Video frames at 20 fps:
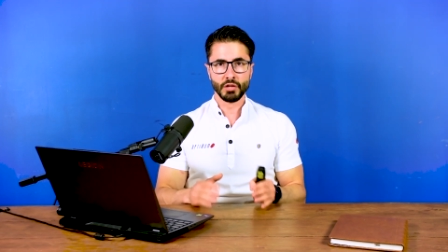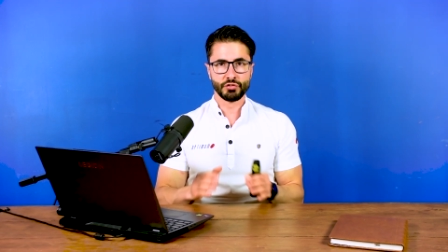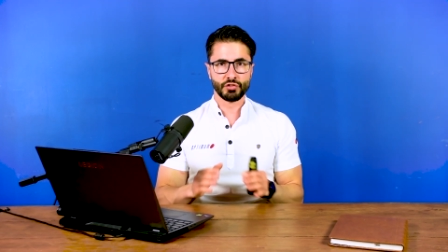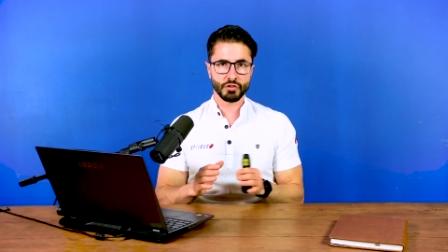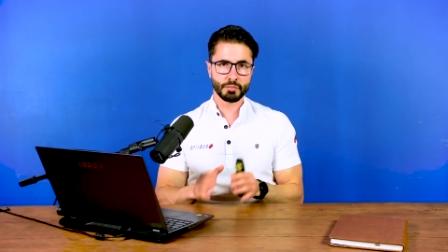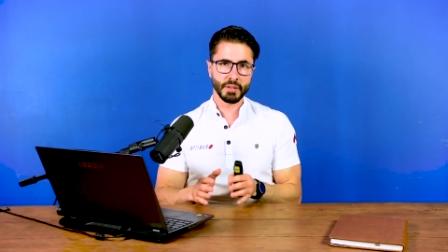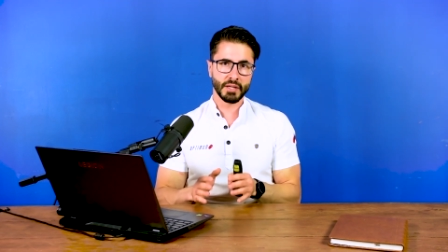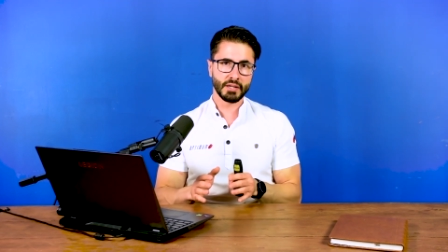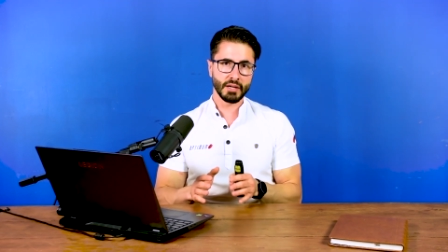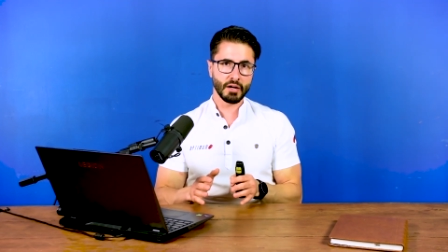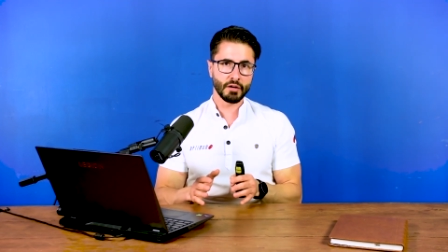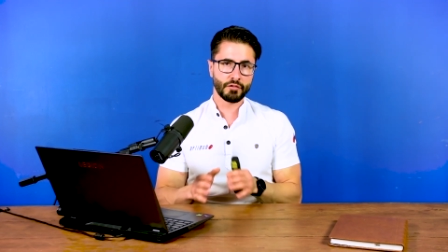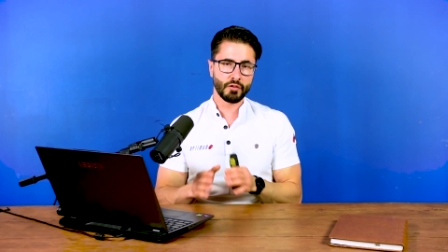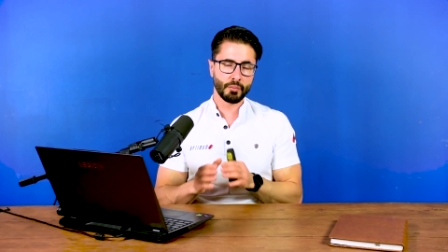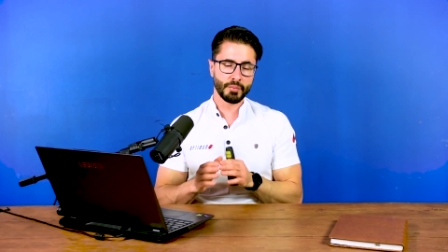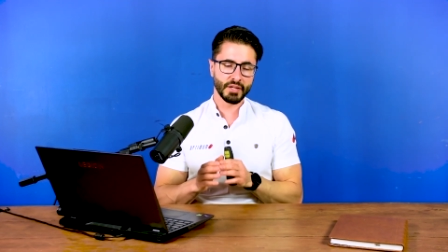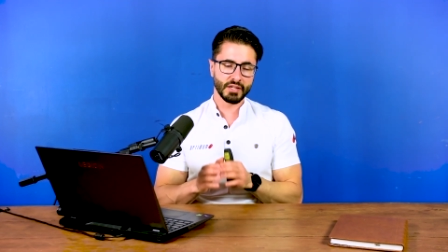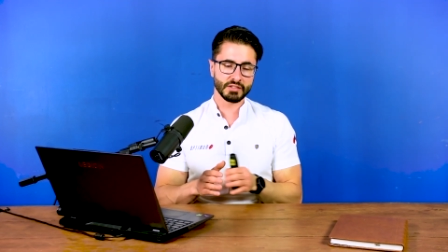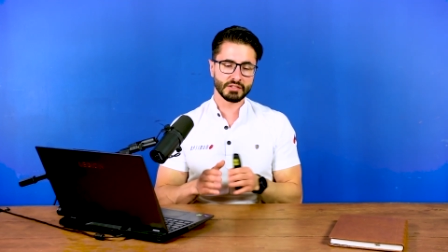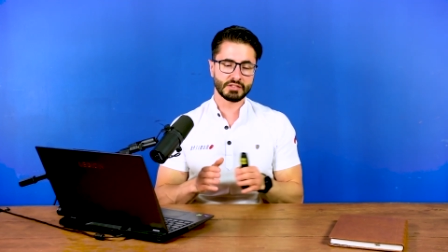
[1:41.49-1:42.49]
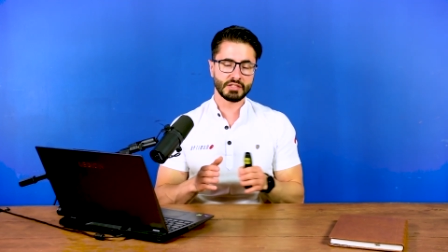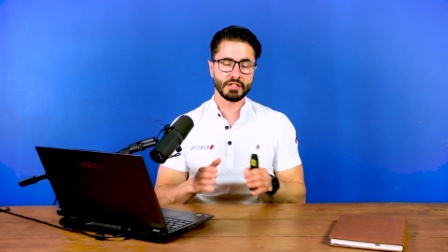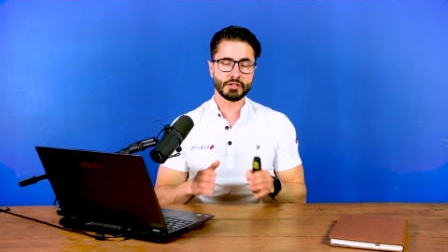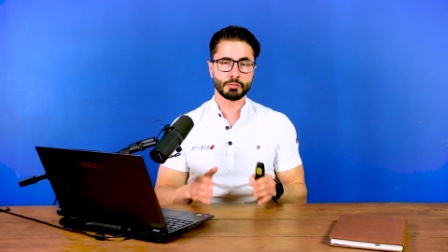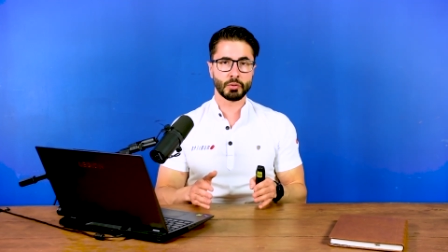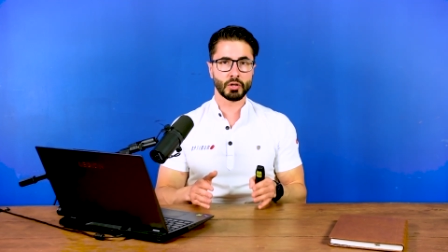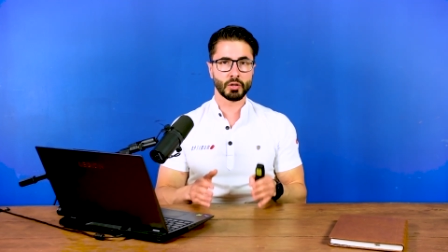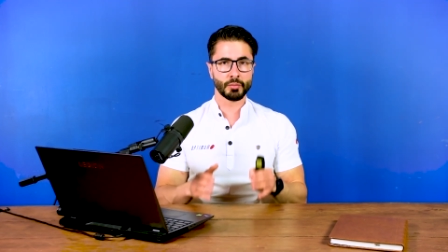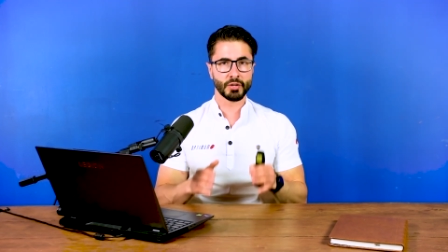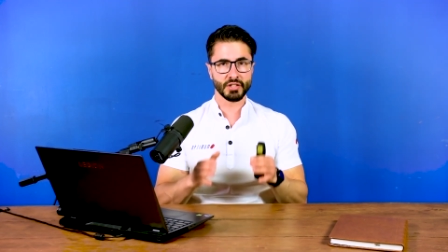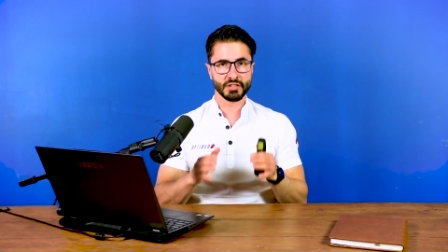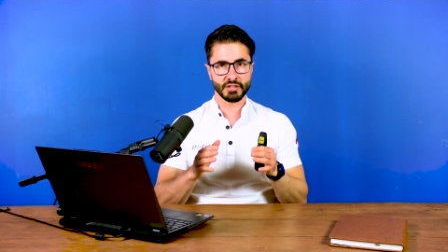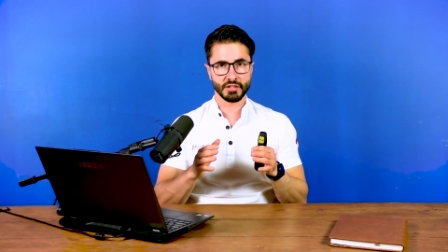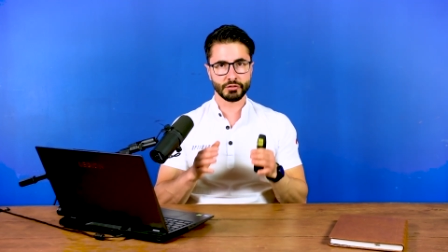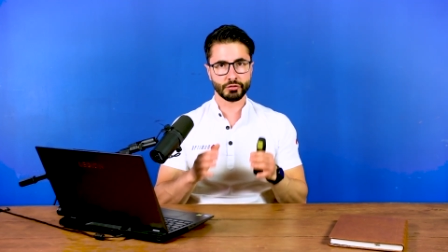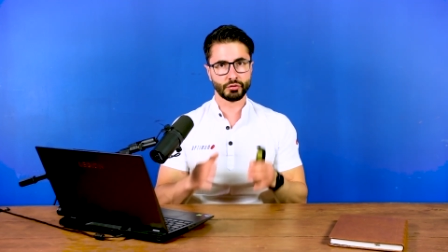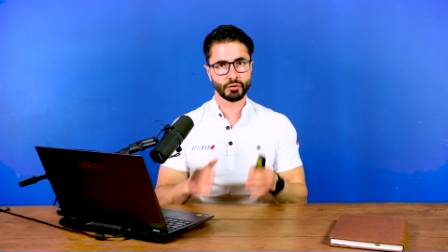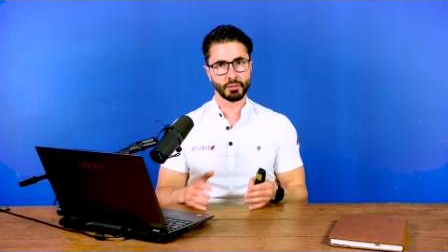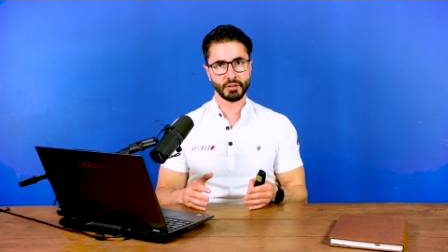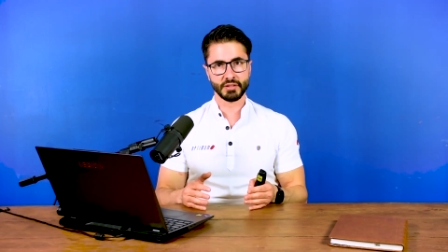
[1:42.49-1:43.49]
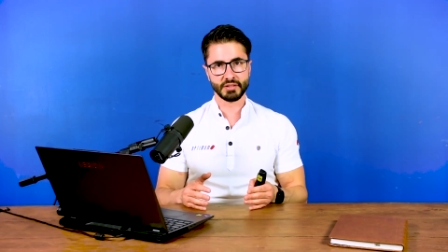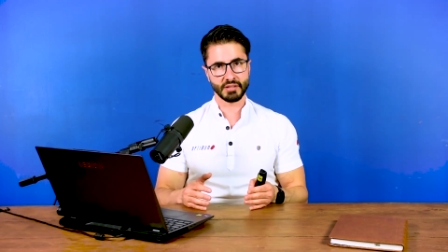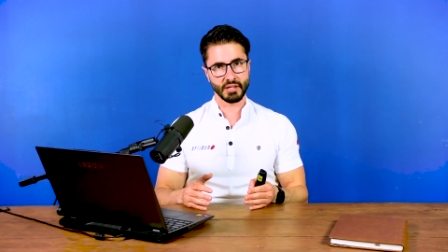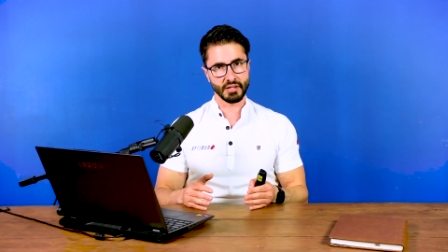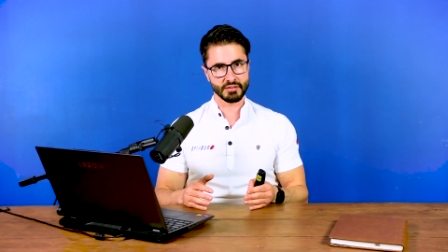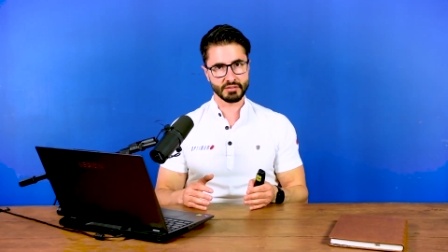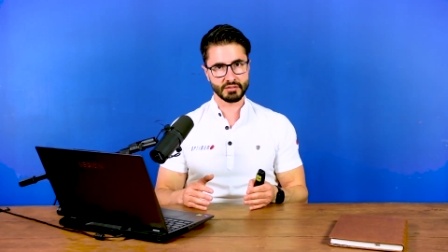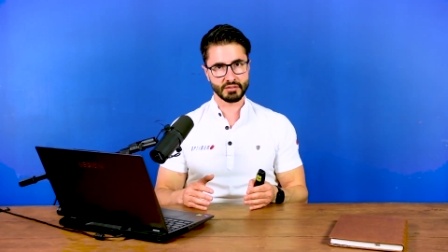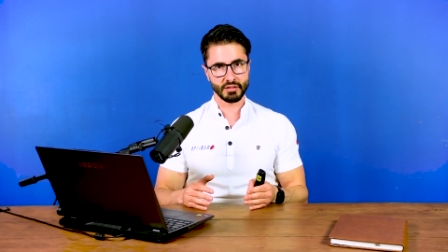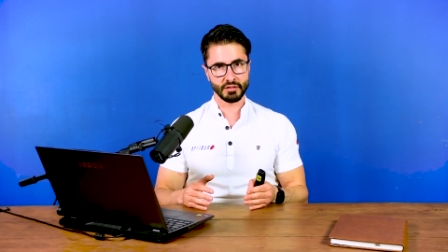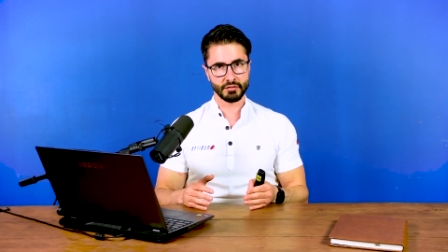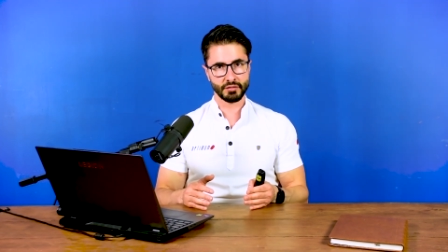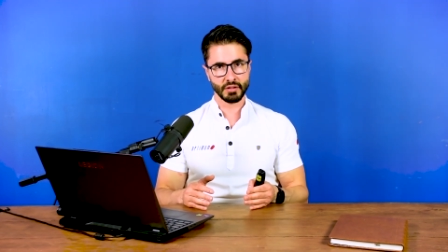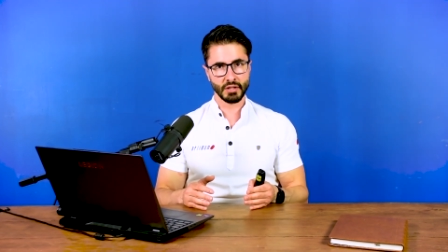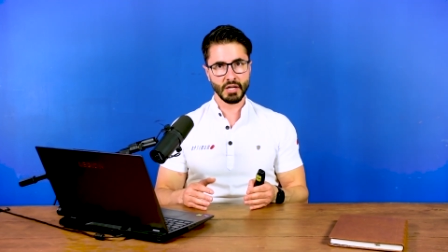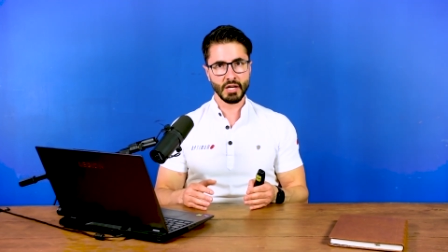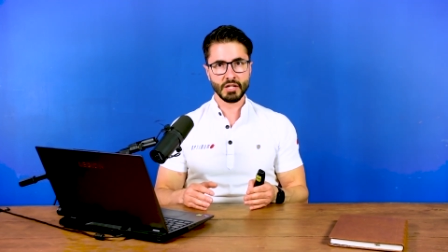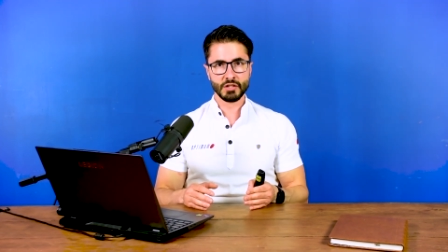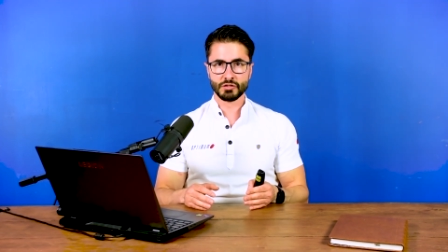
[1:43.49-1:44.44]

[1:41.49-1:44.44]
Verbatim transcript: Just be careful because this parameter is extremely sensitive,